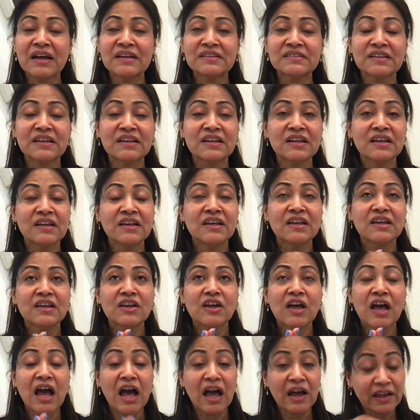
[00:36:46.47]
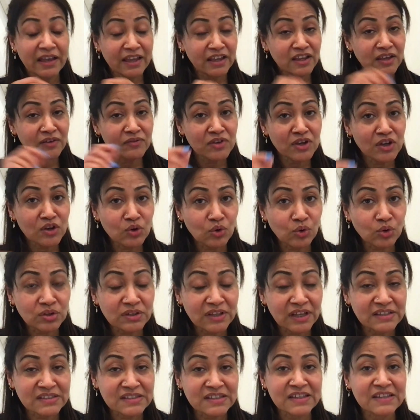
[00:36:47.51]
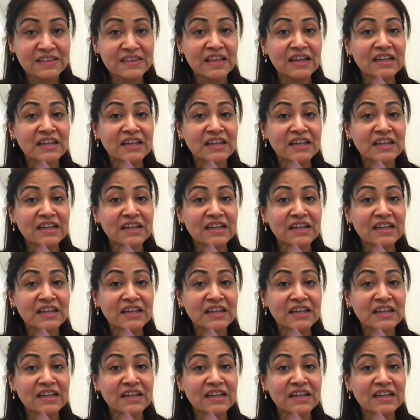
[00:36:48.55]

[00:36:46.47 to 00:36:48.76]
I said, I can give you a note that says